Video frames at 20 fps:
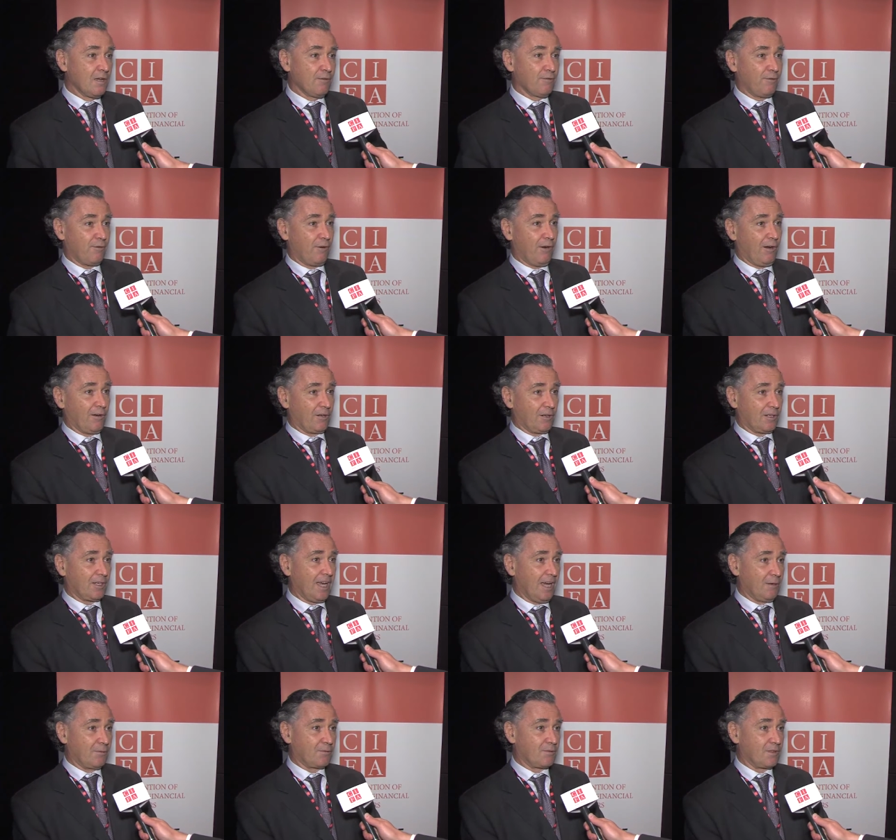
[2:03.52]
For other
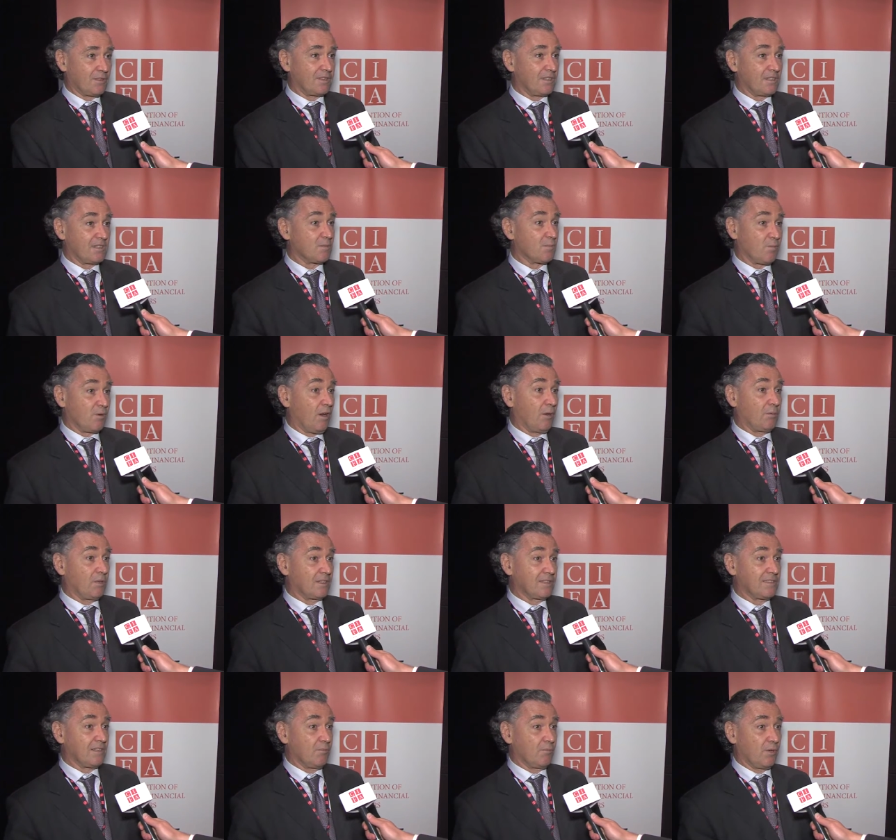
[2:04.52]
countries, it's
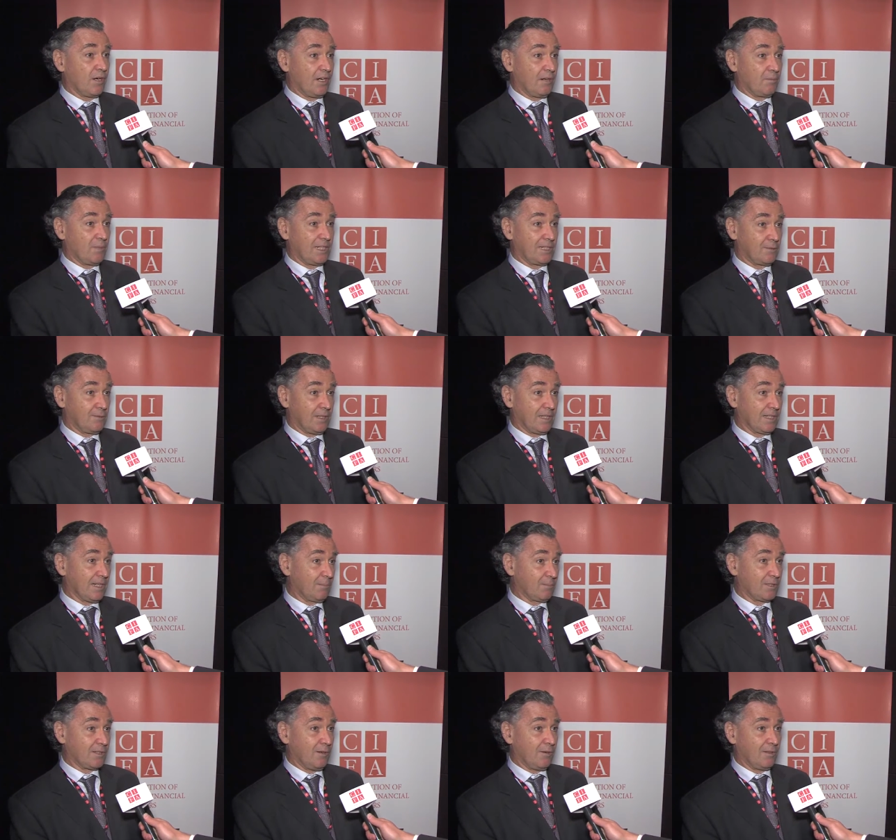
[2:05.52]
probably somewhere in between.
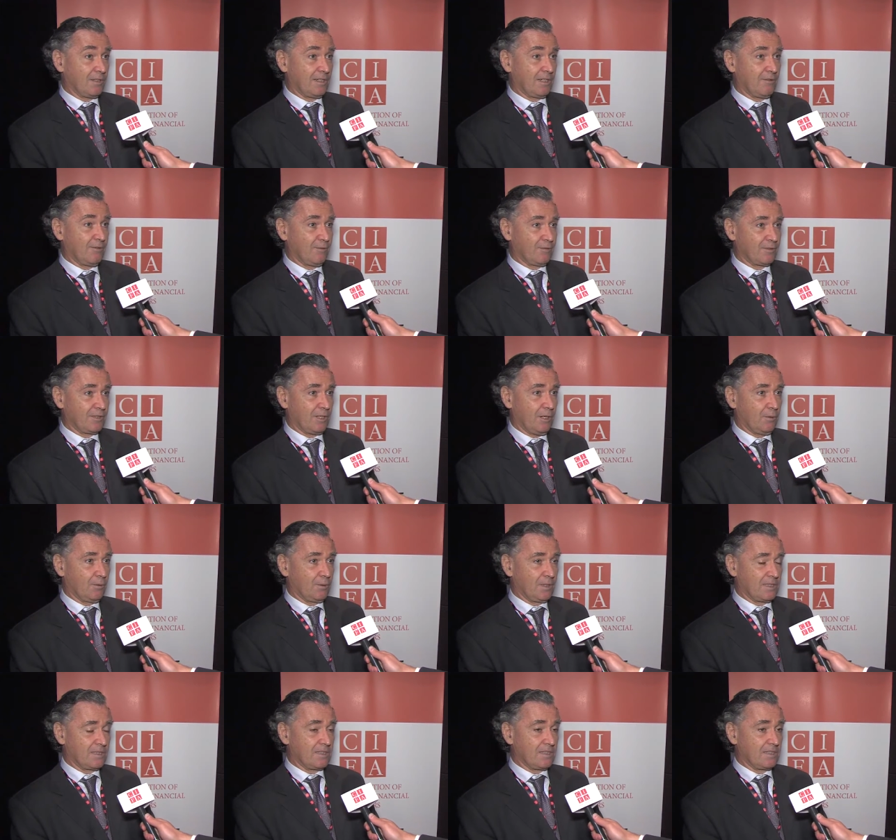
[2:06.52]
I'm talking of the
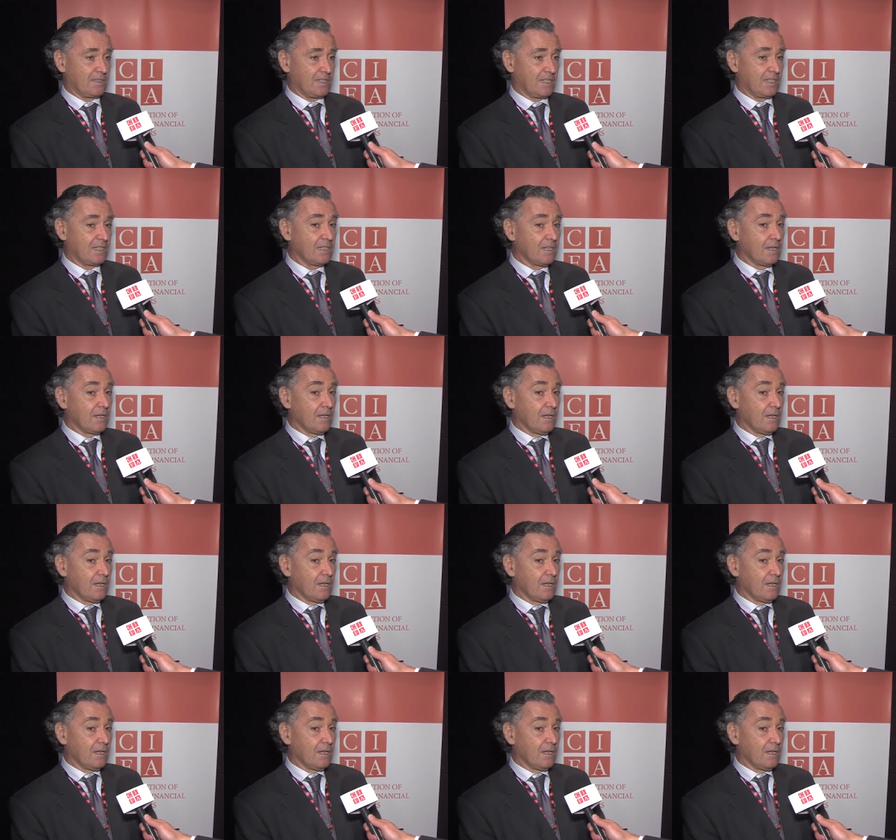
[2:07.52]
OECD.